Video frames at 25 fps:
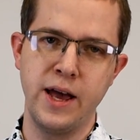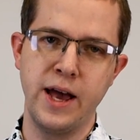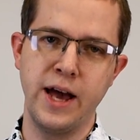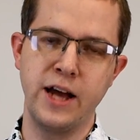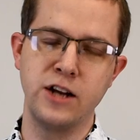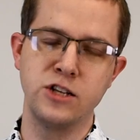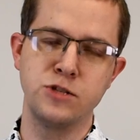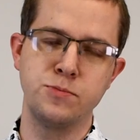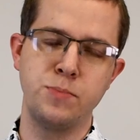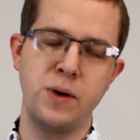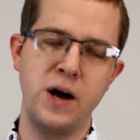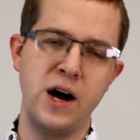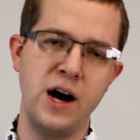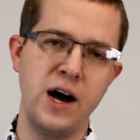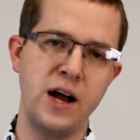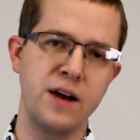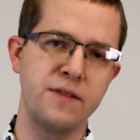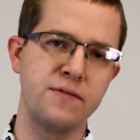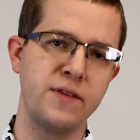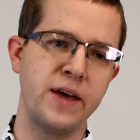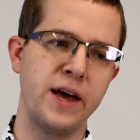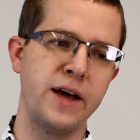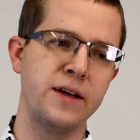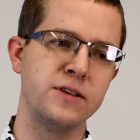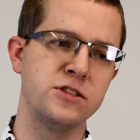And as part
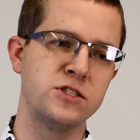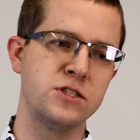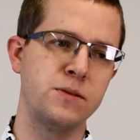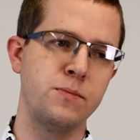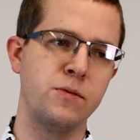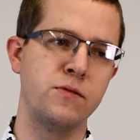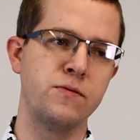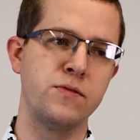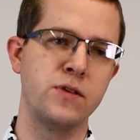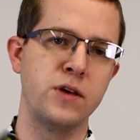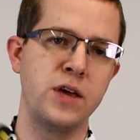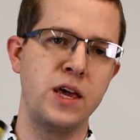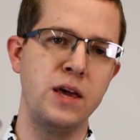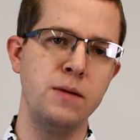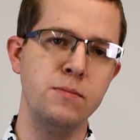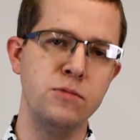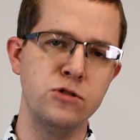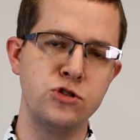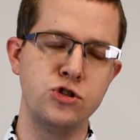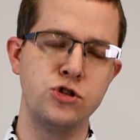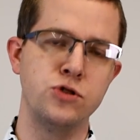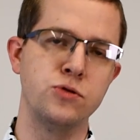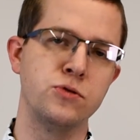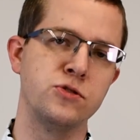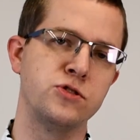of that, some of the
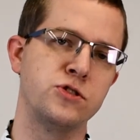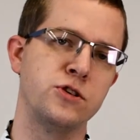immature